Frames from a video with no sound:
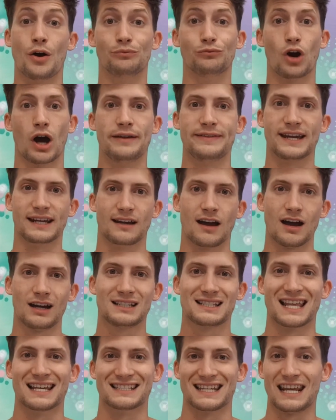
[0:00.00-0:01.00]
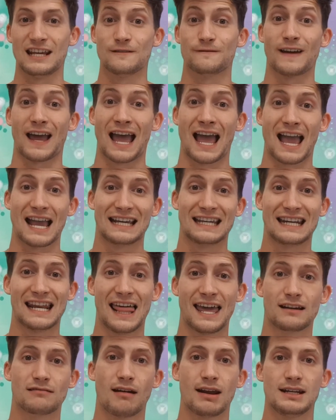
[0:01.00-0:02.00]
Right then, guys, that's it for hanging
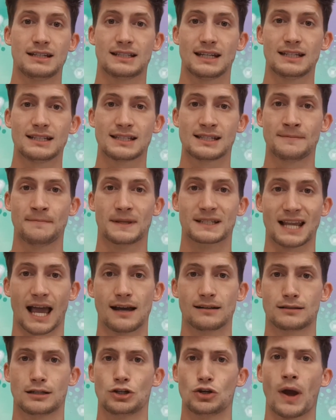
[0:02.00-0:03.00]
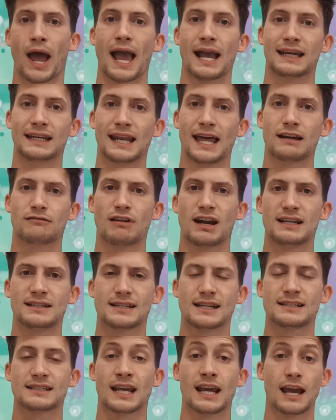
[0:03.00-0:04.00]
leg raises. It's how to do hanging leg
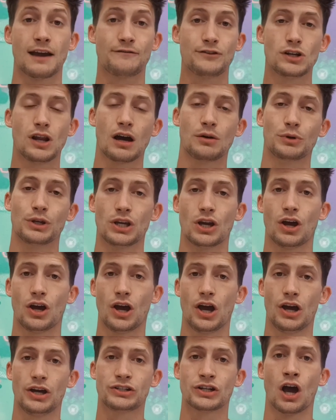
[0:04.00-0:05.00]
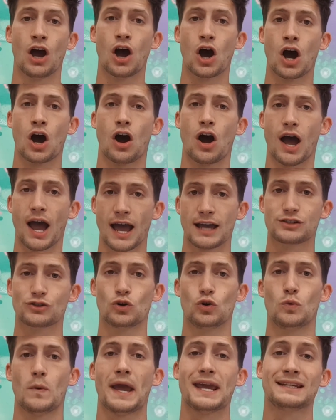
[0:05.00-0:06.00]
raises. If you like what you heard, as
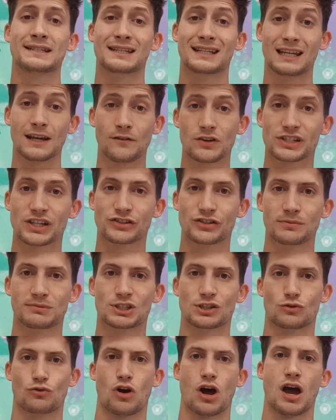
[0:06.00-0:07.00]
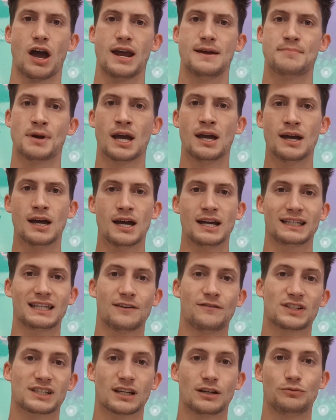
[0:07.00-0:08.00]
always, give us a subscribe,
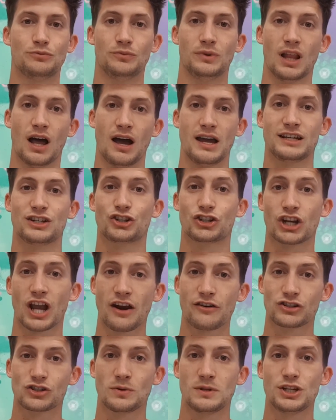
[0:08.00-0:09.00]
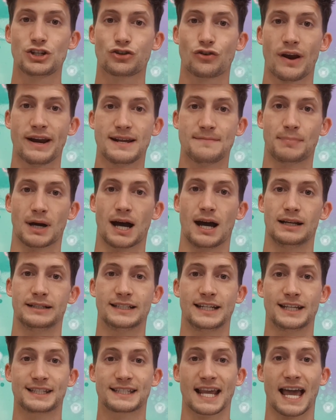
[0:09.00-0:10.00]
give us a like, share us with your training
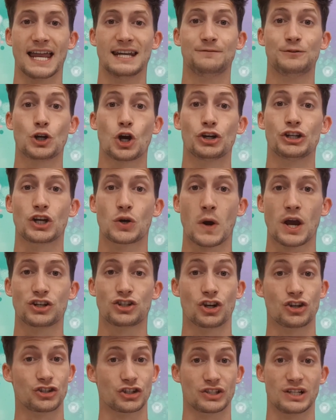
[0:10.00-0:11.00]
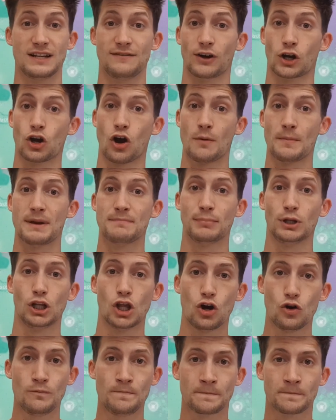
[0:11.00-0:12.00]
partners, and if you've got any questions, just leave a comment
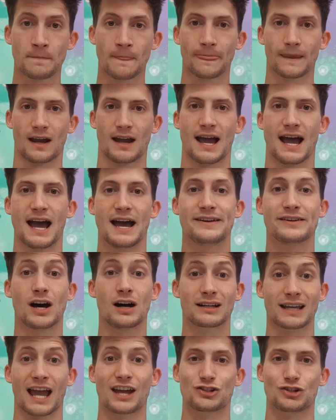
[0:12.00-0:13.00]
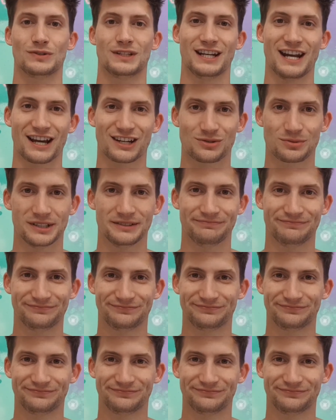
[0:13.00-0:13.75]
below, and I'll catch you in the next one.